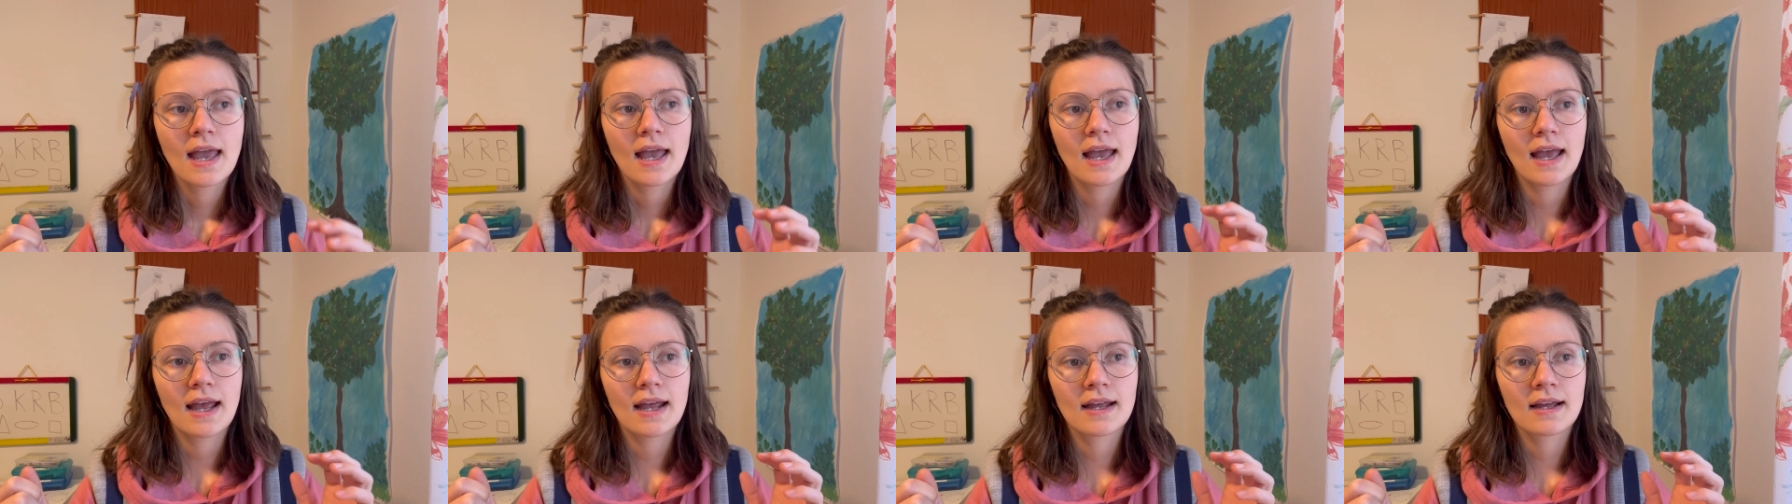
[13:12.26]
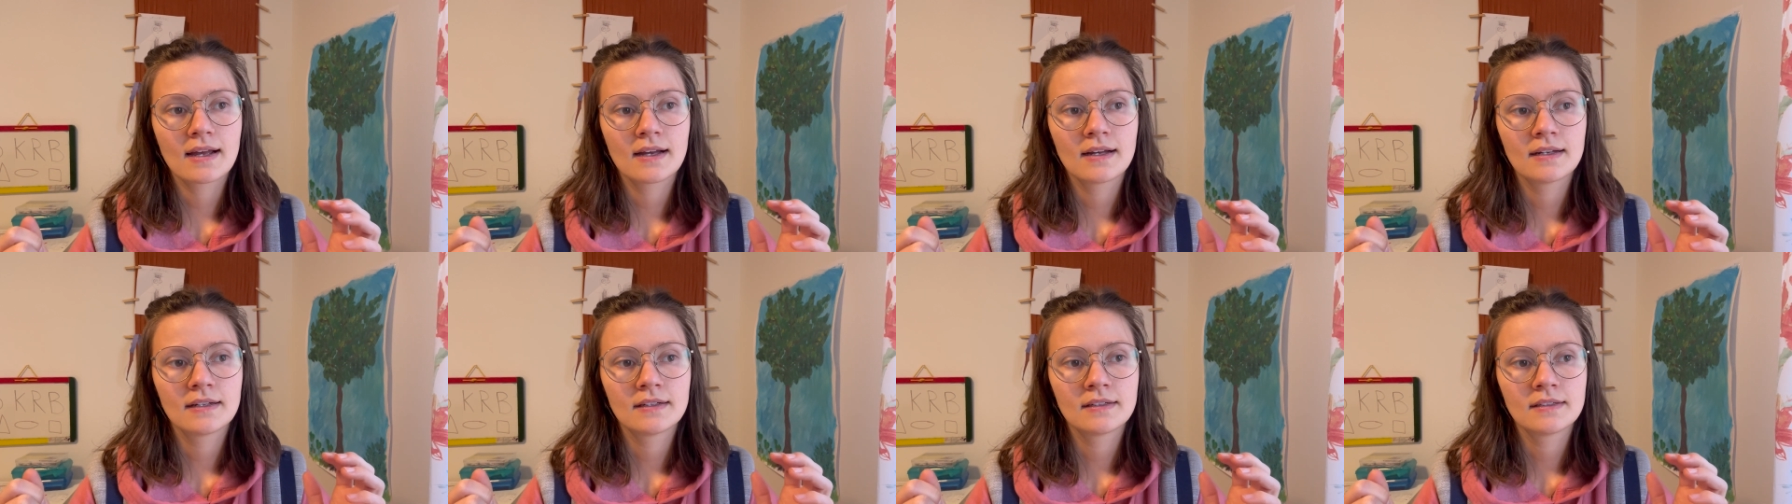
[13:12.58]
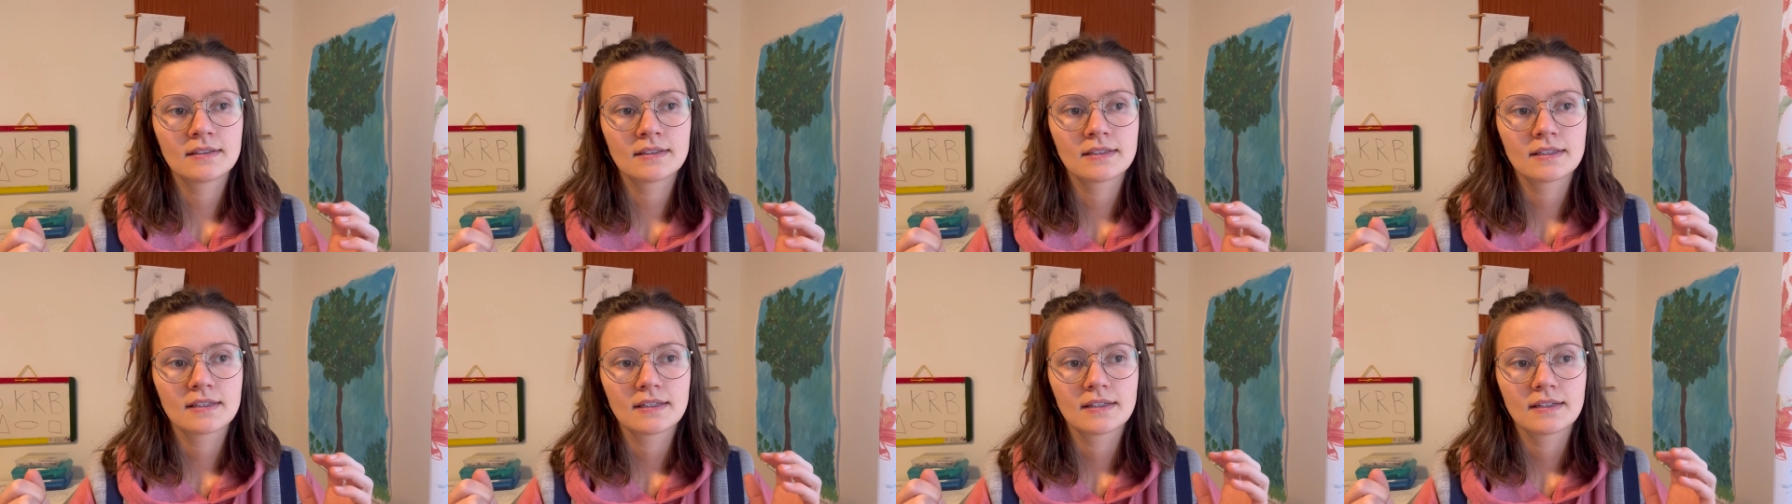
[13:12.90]

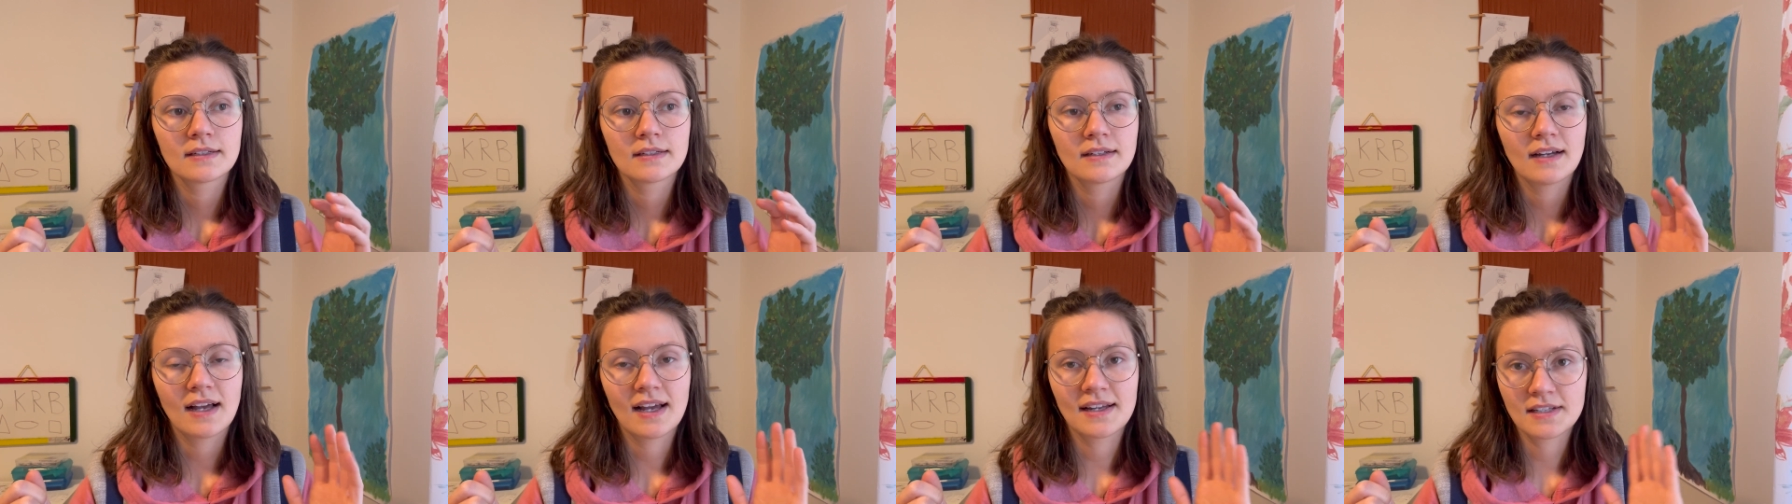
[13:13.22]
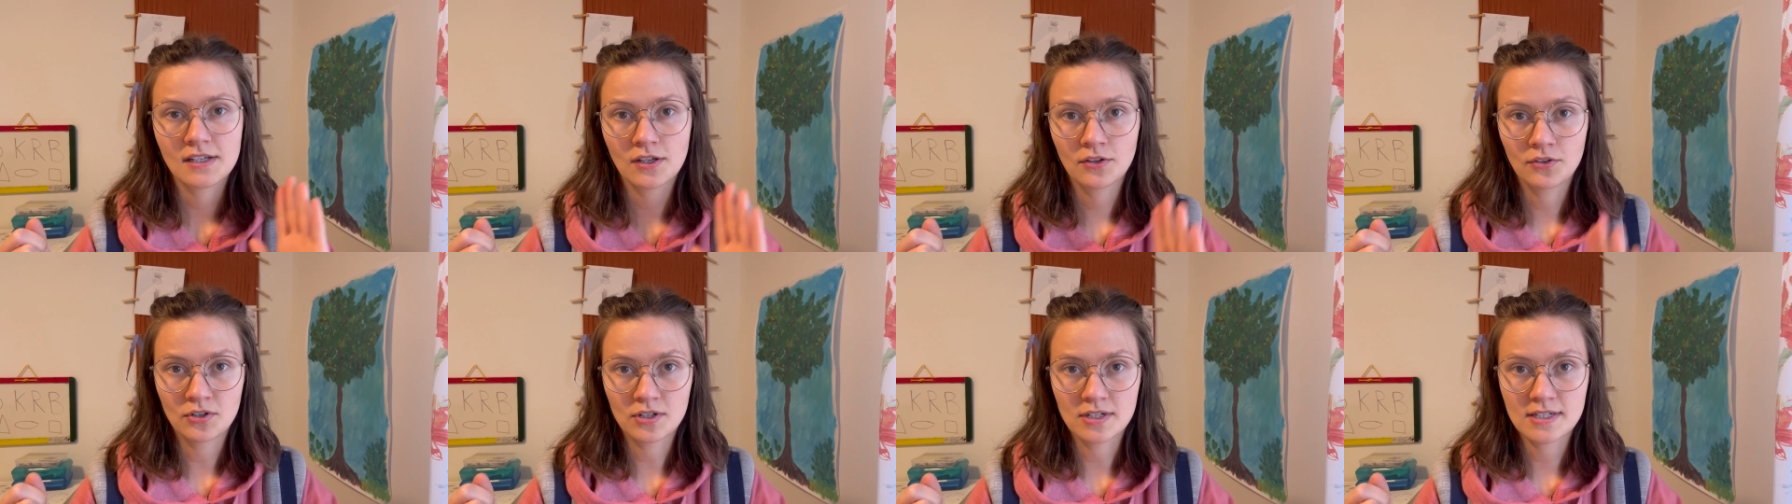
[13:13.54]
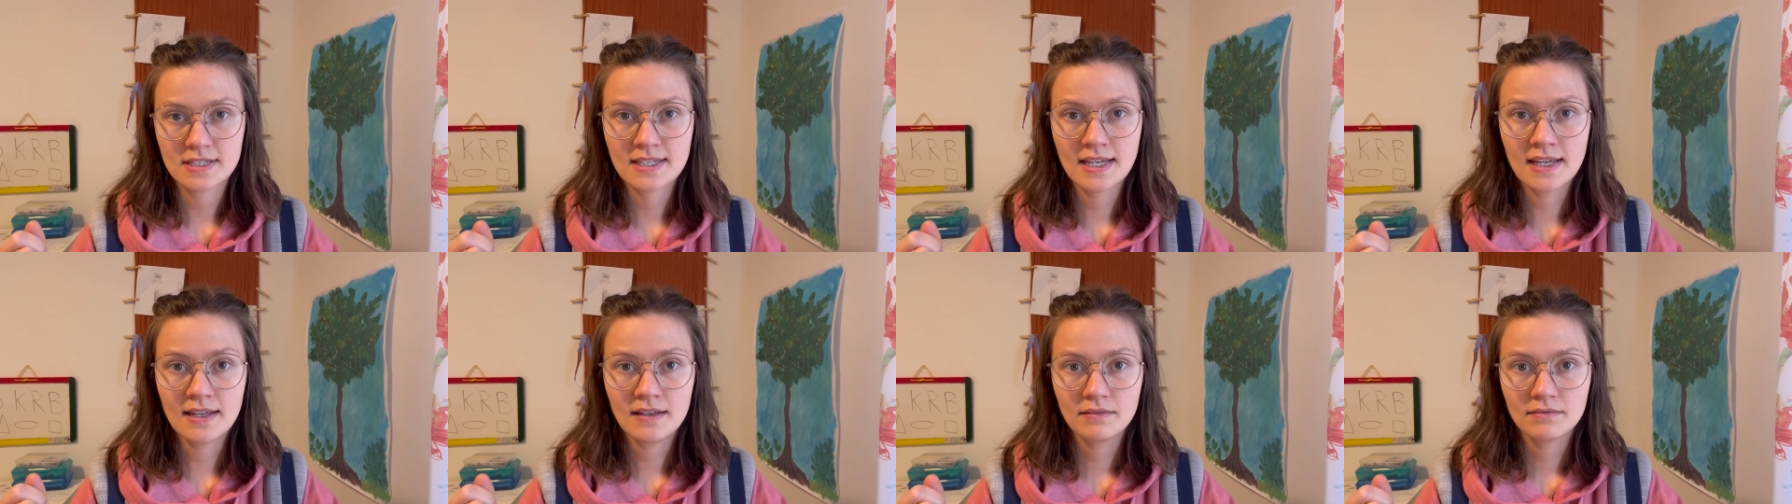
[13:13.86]
and I tell her to
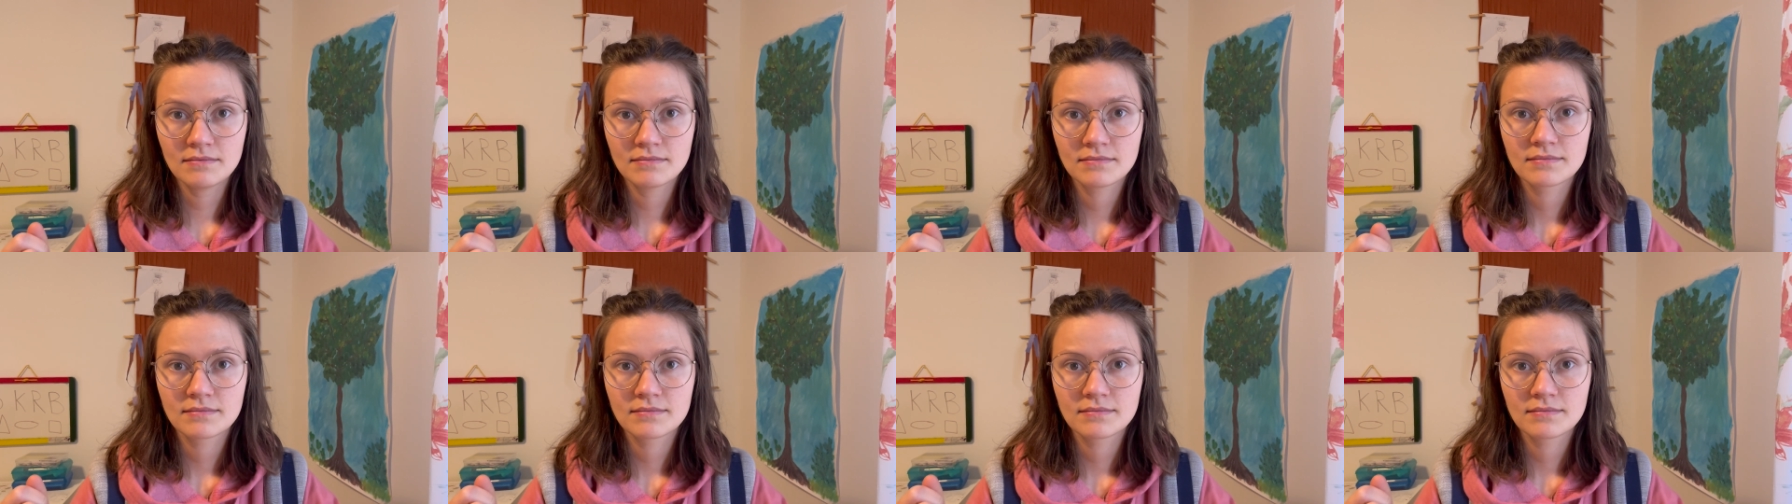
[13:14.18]
sit.